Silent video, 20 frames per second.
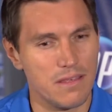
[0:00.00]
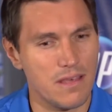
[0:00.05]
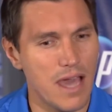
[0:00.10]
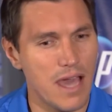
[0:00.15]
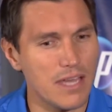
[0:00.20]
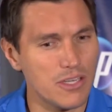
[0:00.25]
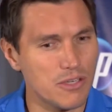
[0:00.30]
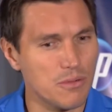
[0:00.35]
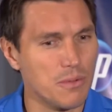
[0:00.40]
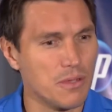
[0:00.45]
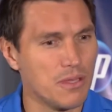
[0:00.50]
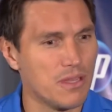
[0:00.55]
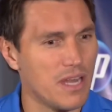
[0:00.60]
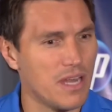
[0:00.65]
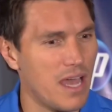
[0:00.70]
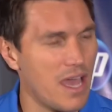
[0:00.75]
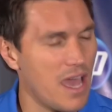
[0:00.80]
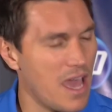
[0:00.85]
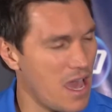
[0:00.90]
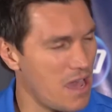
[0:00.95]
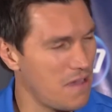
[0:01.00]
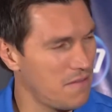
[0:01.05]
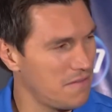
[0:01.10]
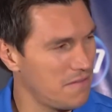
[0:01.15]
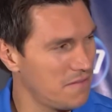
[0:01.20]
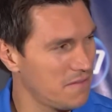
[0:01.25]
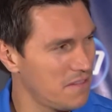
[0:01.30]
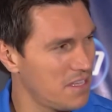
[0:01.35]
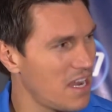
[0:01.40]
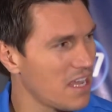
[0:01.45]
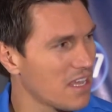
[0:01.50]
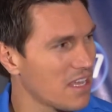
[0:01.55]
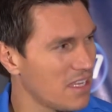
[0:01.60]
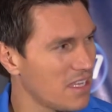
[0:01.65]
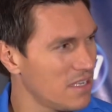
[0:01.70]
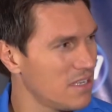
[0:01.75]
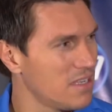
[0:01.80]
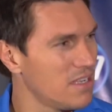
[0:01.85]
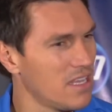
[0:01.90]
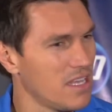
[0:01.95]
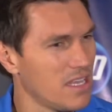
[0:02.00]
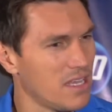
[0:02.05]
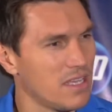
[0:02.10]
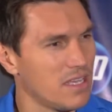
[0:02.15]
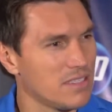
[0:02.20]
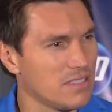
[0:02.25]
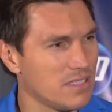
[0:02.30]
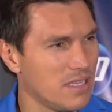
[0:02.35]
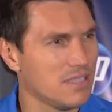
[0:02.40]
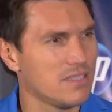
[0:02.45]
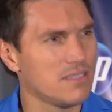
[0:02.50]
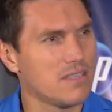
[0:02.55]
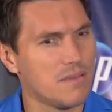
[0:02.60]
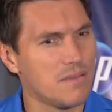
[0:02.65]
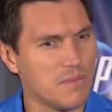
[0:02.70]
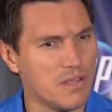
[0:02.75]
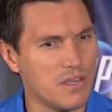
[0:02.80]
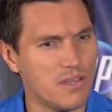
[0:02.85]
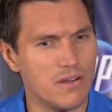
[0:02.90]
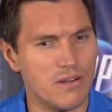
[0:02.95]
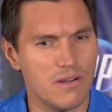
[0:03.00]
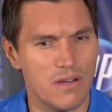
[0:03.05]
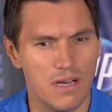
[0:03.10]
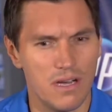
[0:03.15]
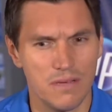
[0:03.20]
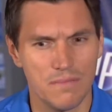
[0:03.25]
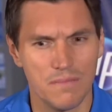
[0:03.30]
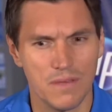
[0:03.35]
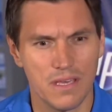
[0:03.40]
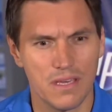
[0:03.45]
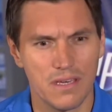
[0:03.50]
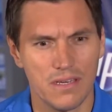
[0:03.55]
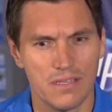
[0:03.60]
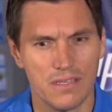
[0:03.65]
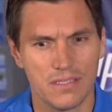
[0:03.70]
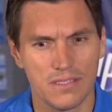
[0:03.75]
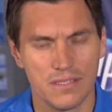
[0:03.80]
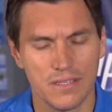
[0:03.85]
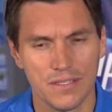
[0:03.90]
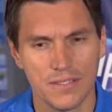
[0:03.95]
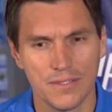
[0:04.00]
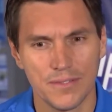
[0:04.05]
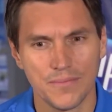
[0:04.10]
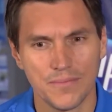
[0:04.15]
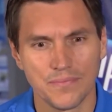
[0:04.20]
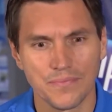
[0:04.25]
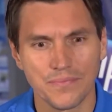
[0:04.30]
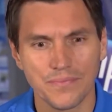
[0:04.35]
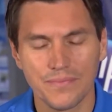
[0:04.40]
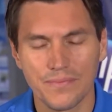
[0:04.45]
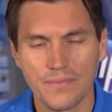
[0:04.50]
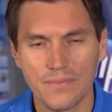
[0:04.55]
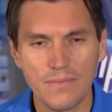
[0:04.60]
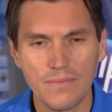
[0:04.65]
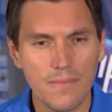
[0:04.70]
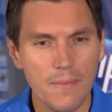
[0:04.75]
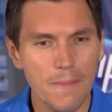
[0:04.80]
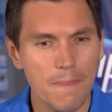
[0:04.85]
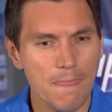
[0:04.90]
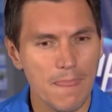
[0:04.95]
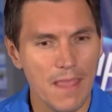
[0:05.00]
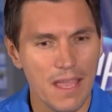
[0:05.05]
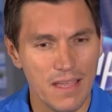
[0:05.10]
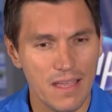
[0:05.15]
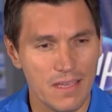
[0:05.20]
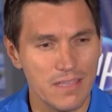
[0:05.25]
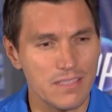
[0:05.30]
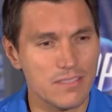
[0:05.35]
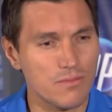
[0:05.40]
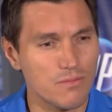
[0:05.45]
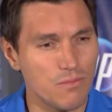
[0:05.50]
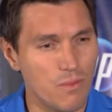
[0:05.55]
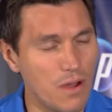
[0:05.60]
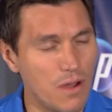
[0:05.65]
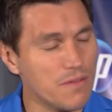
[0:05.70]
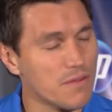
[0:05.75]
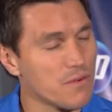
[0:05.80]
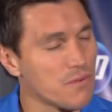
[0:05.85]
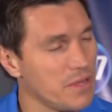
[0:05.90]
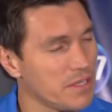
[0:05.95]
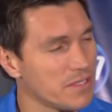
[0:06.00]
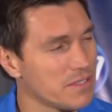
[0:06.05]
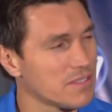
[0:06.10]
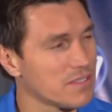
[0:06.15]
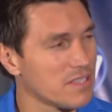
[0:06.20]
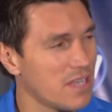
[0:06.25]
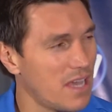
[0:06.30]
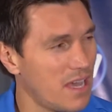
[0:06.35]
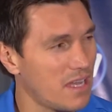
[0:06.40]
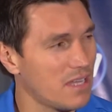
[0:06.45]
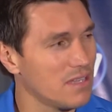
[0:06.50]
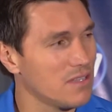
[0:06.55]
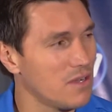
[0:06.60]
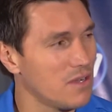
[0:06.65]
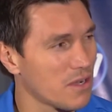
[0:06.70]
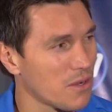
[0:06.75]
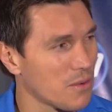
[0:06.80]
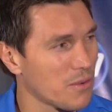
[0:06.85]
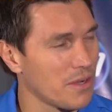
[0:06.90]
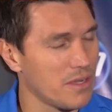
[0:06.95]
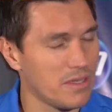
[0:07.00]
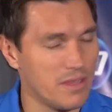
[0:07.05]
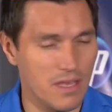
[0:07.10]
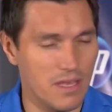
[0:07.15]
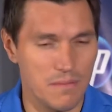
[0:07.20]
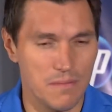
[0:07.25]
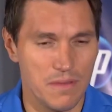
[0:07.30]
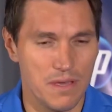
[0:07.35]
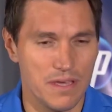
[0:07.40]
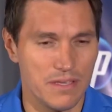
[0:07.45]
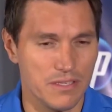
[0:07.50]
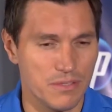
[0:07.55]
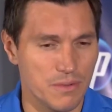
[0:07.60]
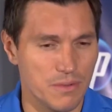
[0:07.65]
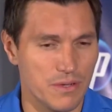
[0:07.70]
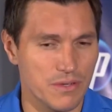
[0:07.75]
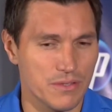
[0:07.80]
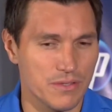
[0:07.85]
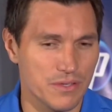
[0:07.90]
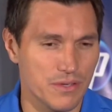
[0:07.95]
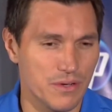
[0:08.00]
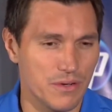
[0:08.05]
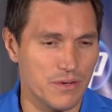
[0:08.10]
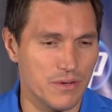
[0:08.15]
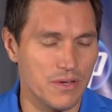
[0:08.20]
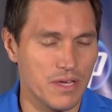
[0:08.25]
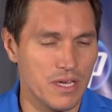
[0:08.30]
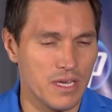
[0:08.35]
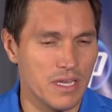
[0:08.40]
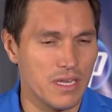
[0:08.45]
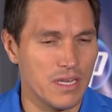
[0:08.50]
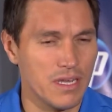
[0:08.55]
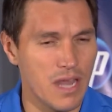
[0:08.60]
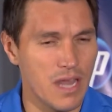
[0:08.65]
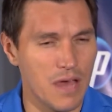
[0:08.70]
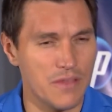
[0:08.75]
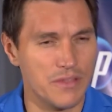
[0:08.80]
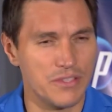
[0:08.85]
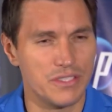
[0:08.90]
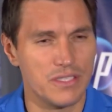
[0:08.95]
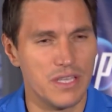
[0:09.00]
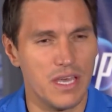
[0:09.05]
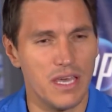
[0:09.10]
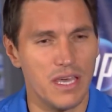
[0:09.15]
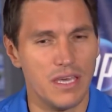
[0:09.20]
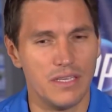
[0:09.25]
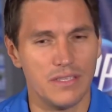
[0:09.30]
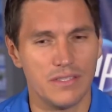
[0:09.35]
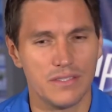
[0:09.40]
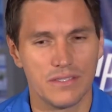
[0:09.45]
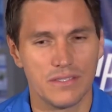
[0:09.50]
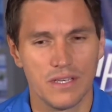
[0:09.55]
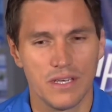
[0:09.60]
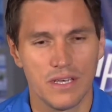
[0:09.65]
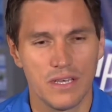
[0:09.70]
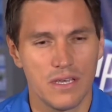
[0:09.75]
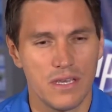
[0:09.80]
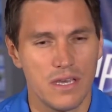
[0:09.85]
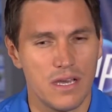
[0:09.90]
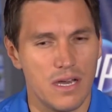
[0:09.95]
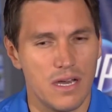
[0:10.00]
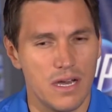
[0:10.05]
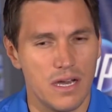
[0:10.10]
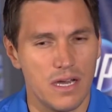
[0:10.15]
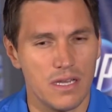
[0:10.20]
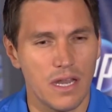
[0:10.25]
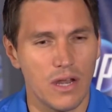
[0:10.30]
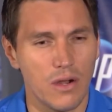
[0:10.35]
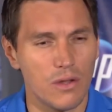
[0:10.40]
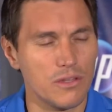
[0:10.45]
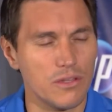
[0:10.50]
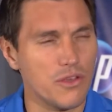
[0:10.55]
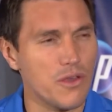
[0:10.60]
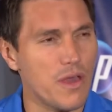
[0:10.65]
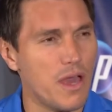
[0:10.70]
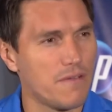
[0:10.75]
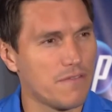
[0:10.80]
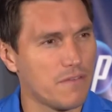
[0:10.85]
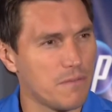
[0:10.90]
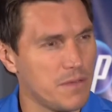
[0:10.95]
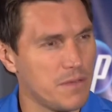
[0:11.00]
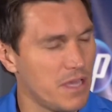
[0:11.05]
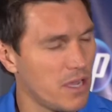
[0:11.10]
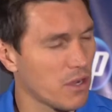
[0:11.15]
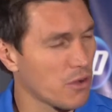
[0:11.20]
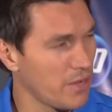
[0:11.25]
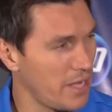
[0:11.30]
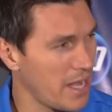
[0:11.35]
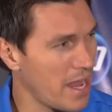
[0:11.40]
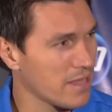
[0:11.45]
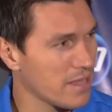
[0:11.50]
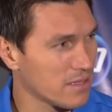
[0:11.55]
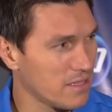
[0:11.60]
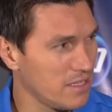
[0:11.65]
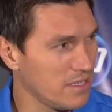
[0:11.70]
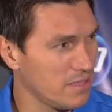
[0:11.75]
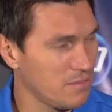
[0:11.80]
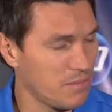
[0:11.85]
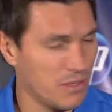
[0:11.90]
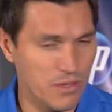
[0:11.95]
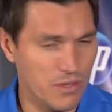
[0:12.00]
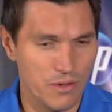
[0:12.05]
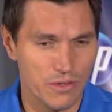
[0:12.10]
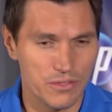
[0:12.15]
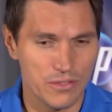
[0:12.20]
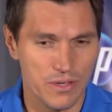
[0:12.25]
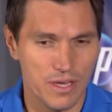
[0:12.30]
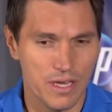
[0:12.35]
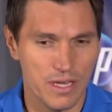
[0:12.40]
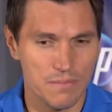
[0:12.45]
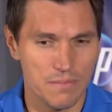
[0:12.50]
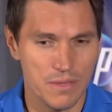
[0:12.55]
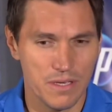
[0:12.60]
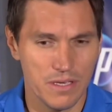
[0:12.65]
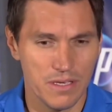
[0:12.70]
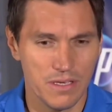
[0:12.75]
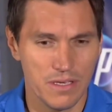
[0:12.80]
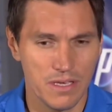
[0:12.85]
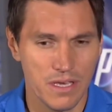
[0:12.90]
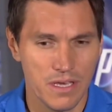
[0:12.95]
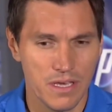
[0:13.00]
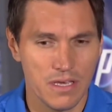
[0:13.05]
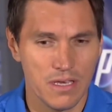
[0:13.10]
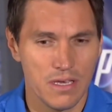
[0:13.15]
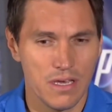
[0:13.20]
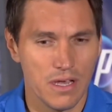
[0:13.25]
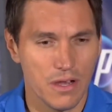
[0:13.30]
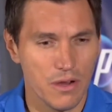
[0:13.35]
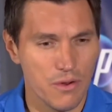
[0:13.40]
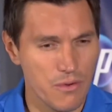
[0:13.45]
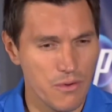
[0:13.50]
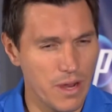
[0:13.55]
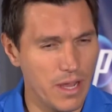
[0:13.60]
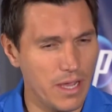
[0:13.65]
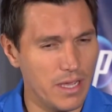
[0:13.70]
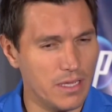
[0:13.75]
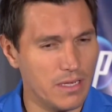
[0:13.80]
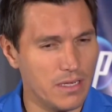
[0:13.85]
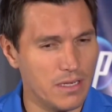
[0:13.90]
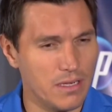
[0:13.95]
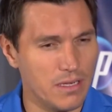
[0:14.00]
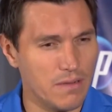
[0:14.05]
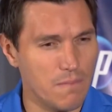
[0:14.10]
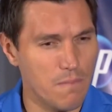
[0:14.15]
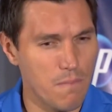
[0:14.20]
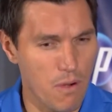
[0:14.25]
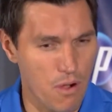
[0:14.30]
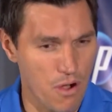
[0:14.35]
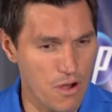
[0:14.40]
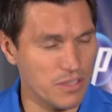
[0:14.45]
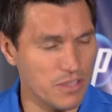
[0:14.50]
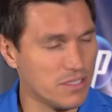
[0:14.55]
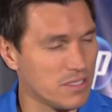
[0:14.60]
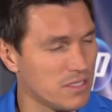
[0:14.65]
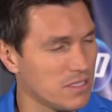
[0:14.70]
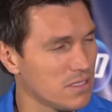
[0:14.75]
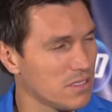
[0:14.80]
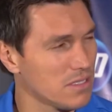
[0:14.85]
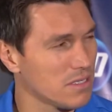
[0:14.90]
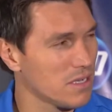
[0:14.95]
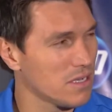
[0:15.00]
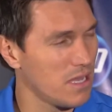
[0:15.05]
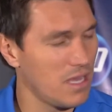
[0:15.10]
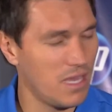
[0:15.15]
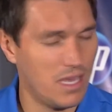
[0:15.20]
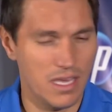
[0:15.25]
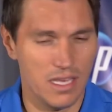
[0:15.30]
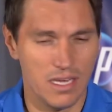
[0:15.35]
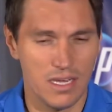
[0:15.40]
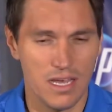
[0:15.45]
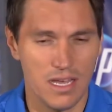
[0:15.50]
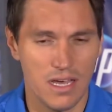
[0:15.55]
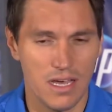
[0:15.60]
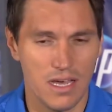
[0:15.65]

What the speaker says: attribute that I have that I can teach them, you know, because it's one of the reasons I had a long career in the NBA as well. So now these days, not only you have to be a great athlete, but you also got to be a great person, and